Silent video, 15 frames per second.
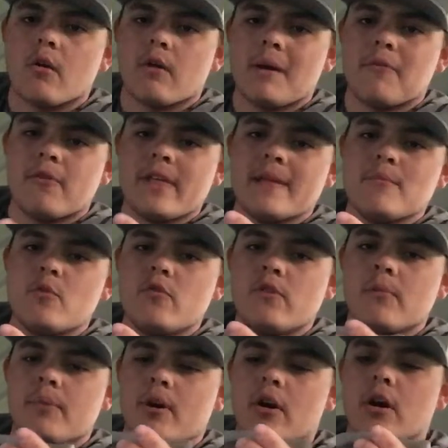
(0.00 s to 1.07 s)
right before they move
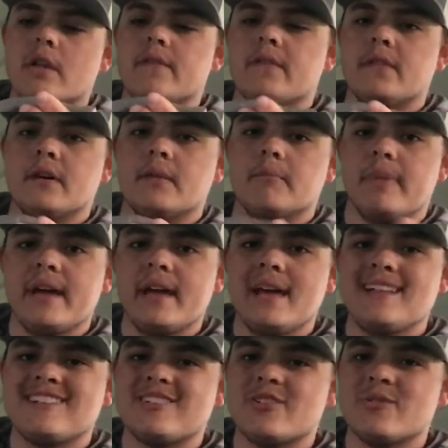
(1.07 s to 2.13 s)
up on the
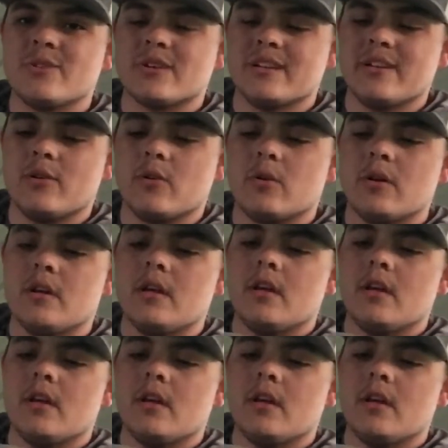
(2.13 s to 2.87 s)
bed to do their deal.